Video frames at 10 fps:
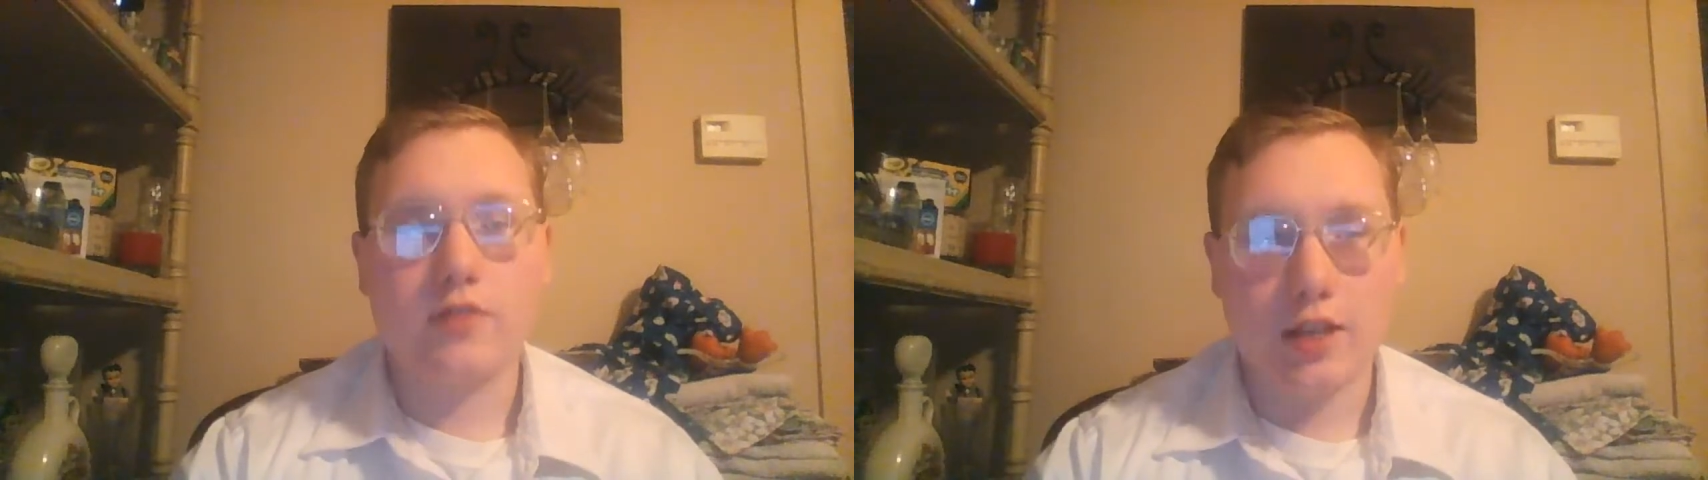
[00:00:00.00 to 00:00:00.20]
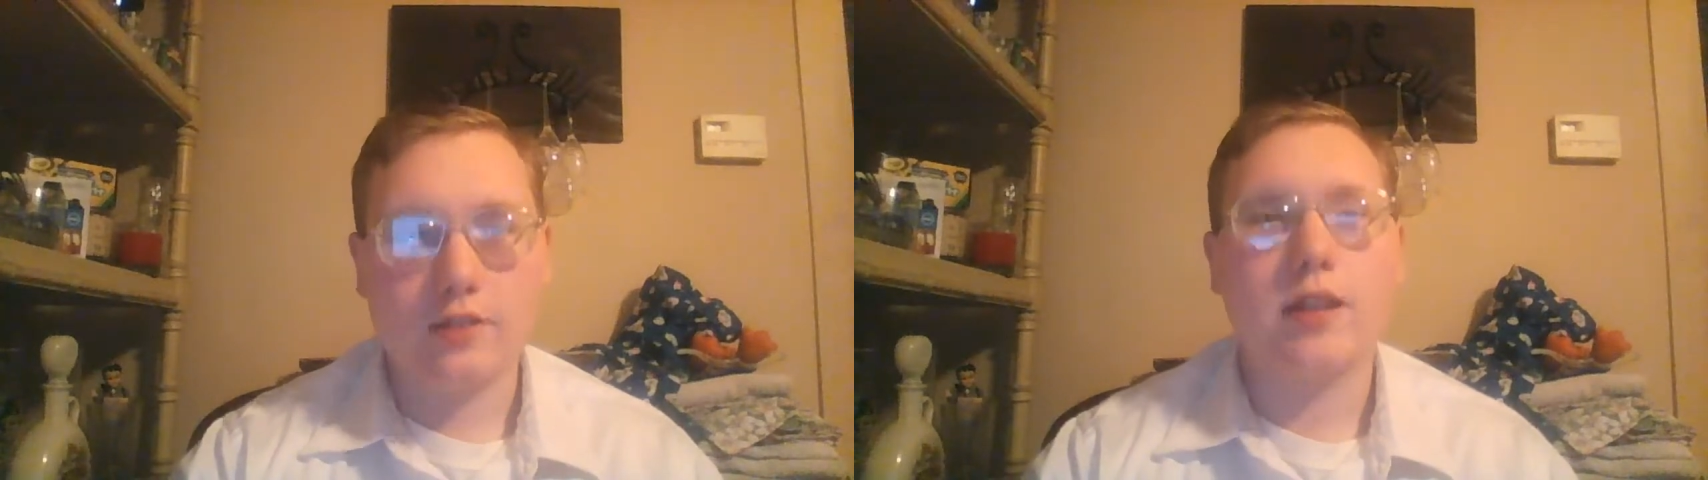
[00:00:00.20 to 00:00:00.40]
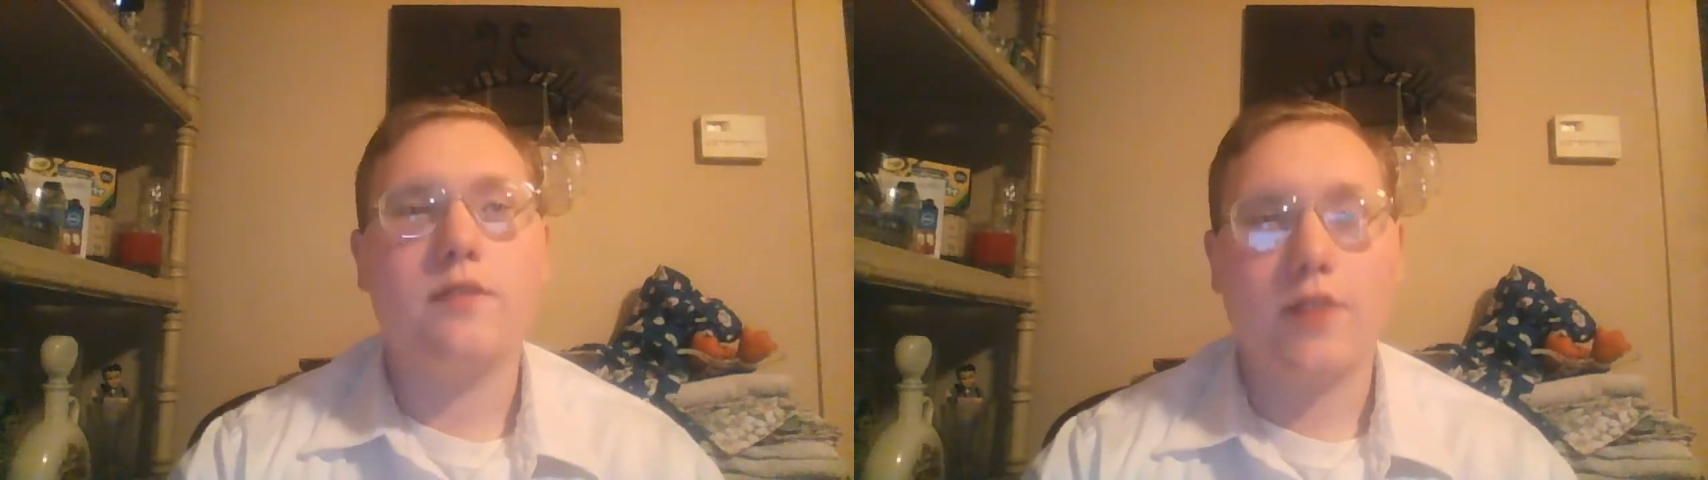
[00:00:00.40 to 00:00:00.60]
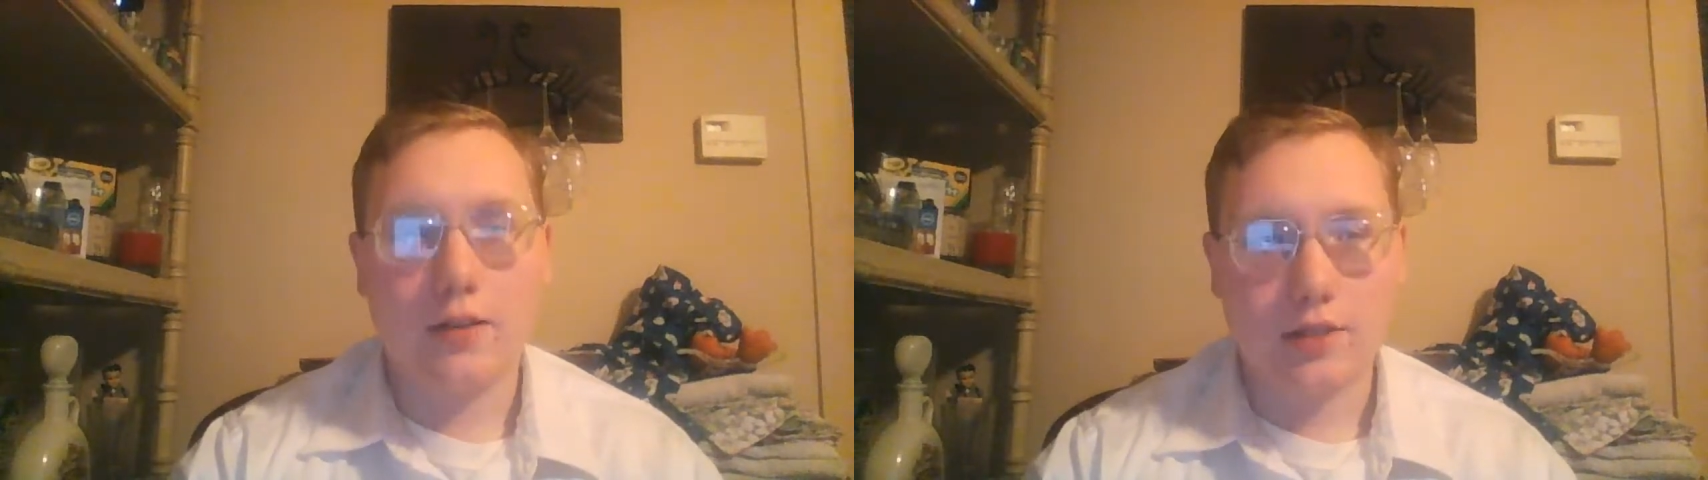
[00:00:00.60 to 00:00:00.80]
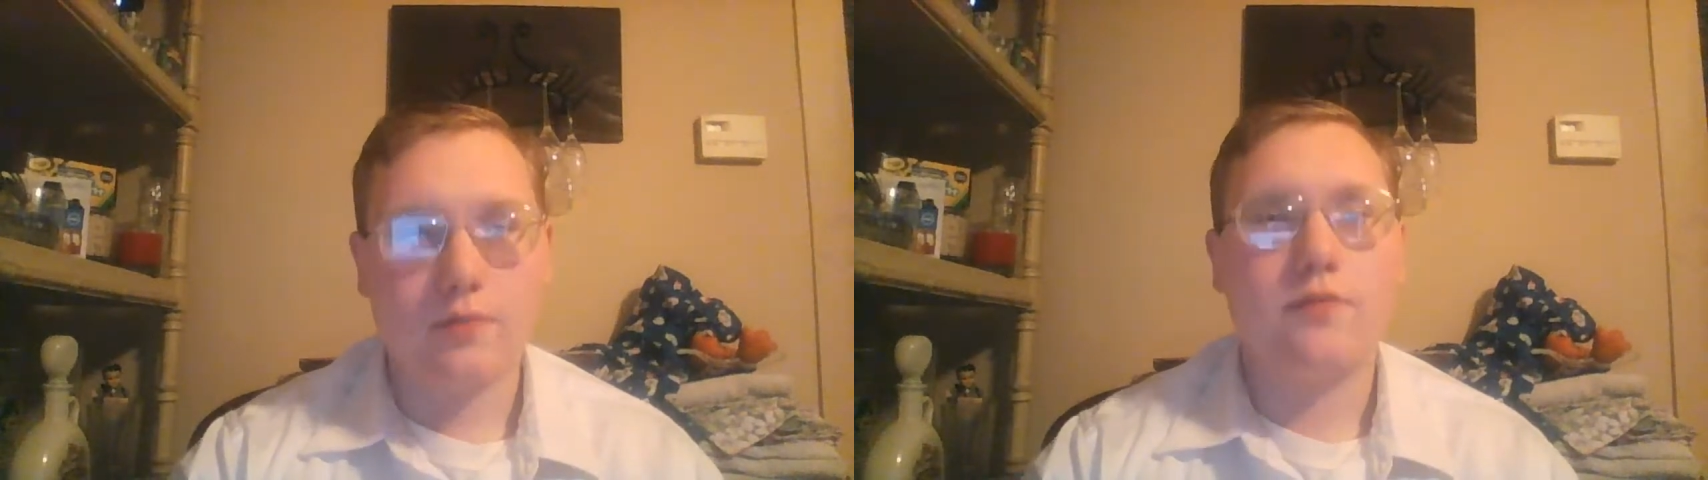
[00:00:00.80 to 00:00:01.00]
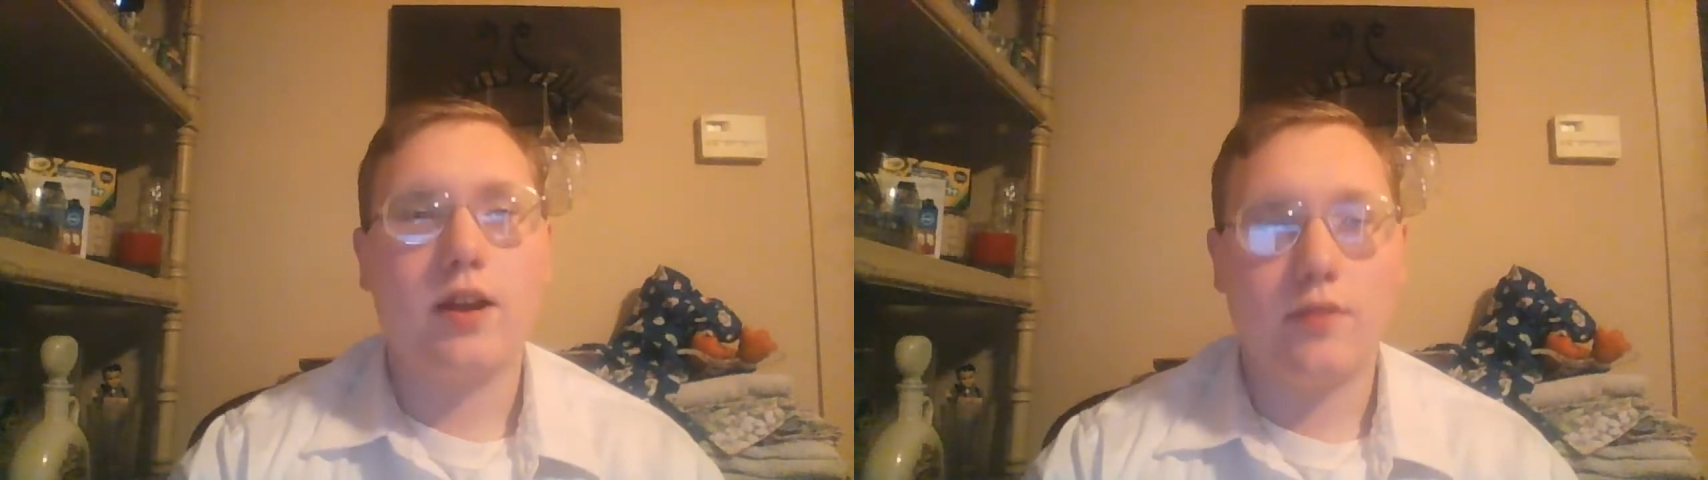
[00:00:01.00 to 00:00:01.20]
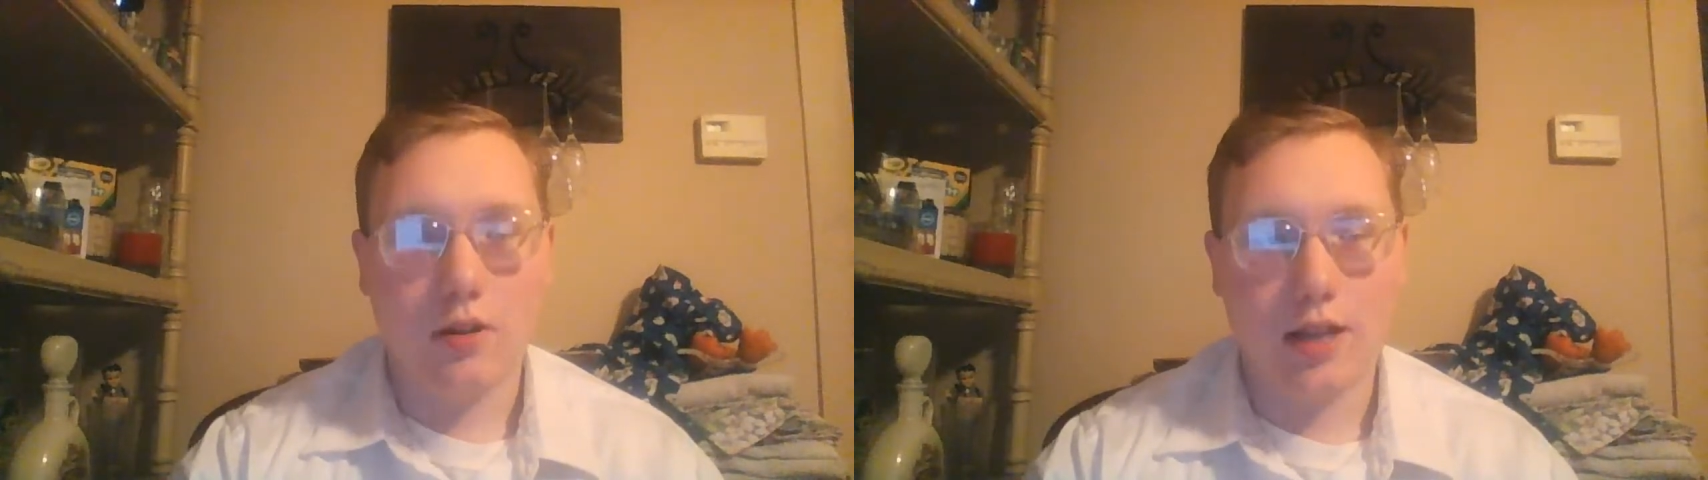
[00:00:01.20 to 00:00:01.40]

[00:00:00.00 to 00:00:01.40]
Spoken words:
now